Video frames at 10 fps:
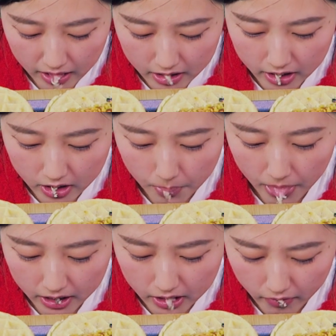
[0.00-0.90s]
And
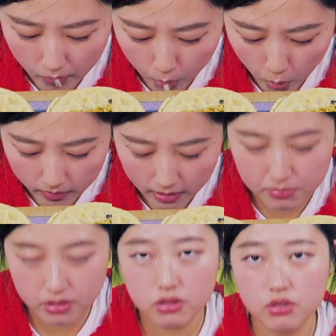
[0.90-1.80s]
I know I'm
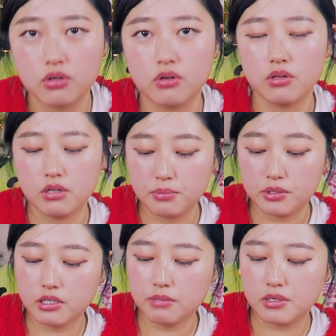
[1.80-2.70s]
being a little
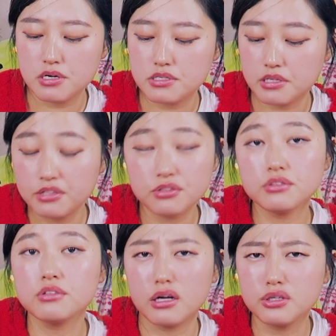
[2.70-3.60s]
hypocrite because I
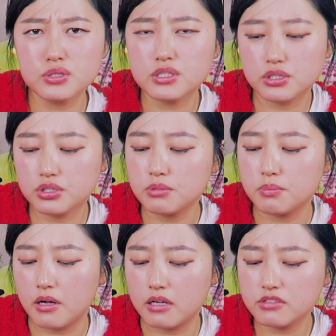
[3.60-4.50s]
use it too,
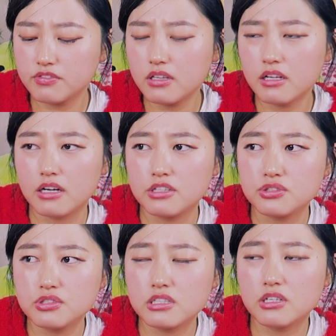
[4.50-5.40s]
but I just feel like I
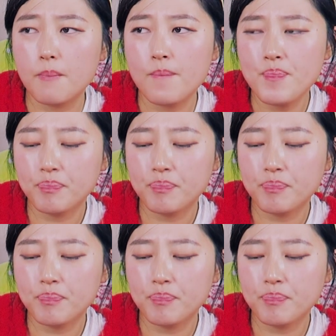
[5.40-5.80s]
use it,